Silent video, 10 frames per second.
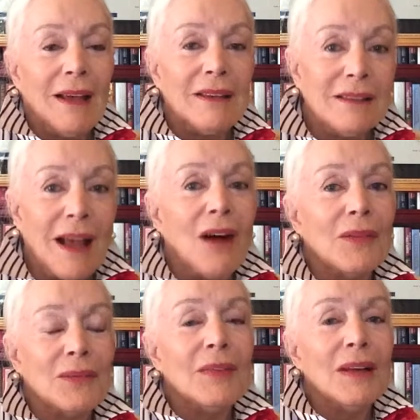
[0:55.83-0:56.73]

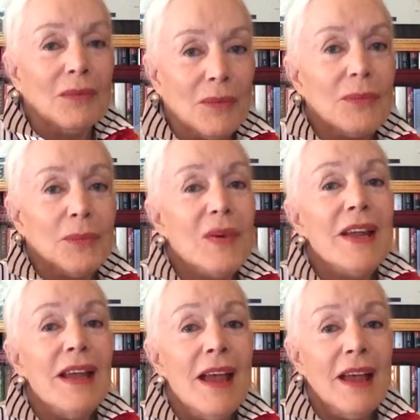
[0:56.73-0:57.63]
So
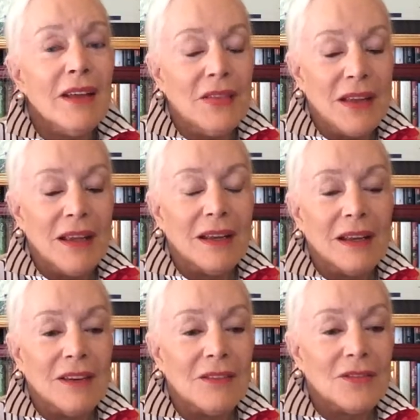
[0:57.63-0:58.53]
we head
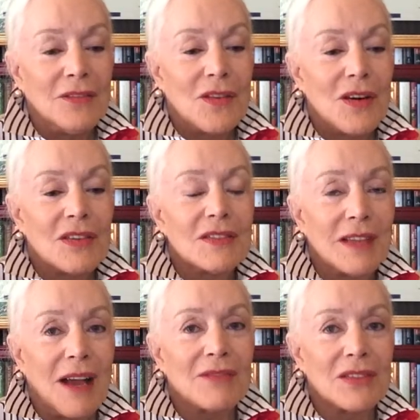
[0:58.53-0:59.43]
then for
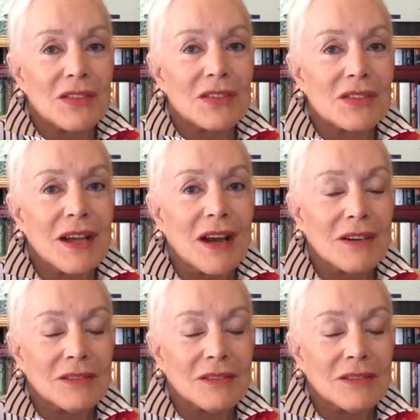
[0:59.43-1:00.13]
San Francisco.